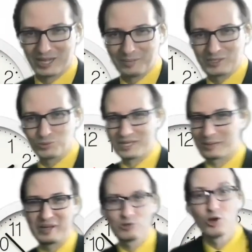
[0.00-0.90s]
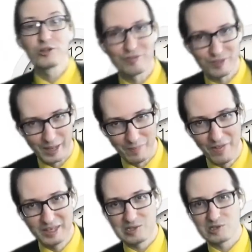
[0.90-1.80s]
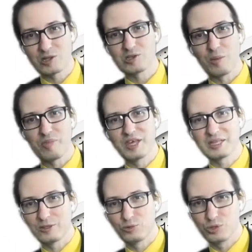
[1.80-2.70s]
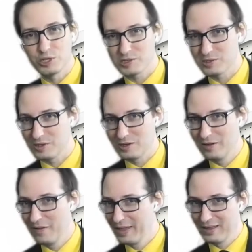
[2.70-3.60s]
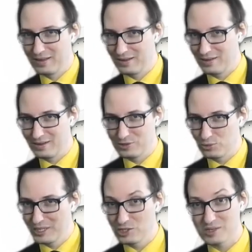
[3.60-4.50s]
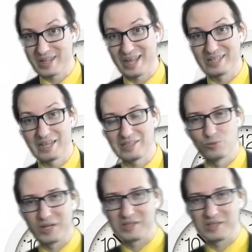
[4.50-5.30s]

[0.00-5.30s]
time it would take, but a lot of time. It's not something that you just do it just like that in 1